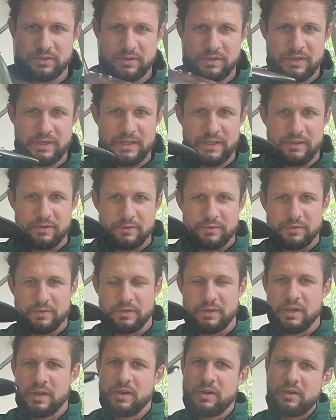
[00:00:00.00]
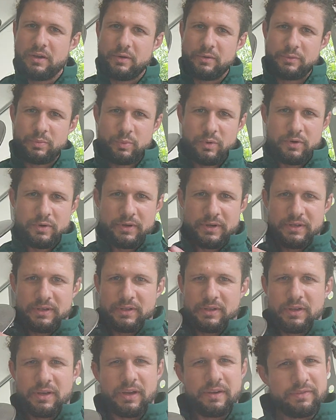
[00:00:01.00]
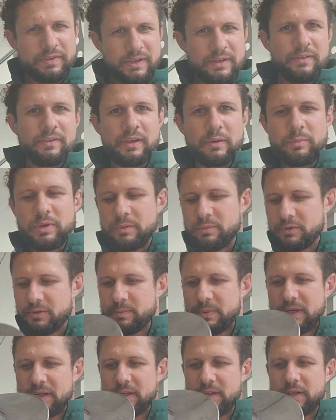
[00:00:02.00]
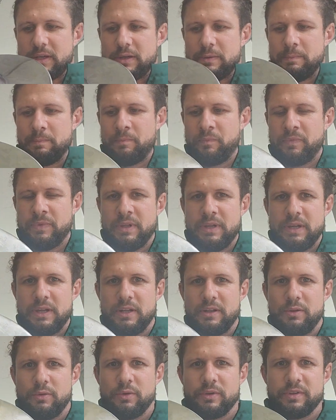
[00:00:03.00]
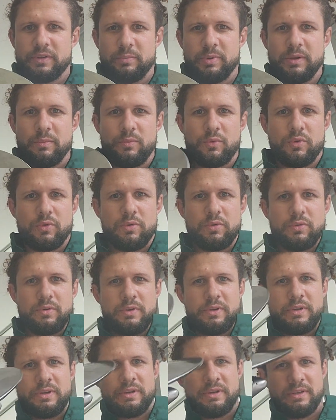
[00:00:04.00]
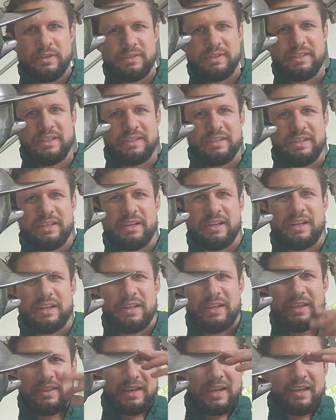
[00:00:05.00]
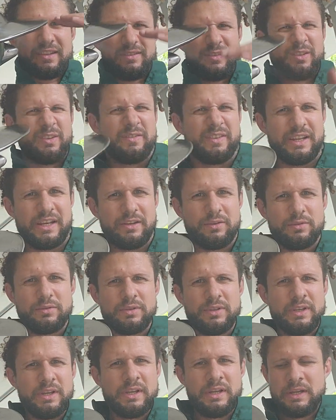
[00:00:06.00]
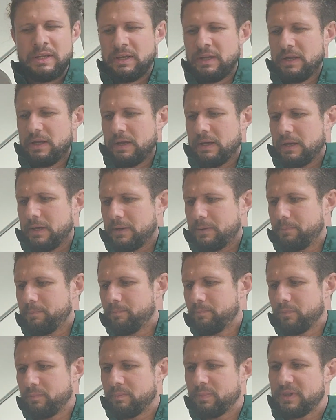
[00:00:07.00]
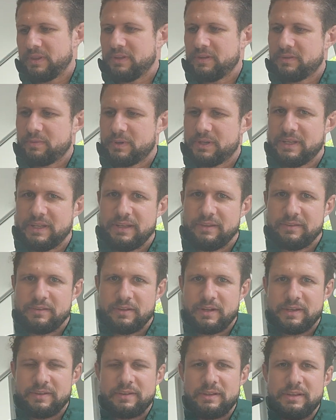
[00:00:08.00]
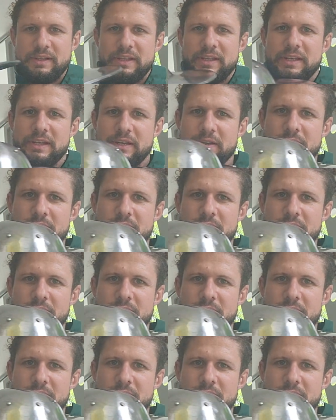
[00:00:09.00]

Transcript: Yeah, that looks good. I was worried, I've seen some people's buckler and it looks a bit more, sits at kind of like that sort of an angle. But this one is nice and linear.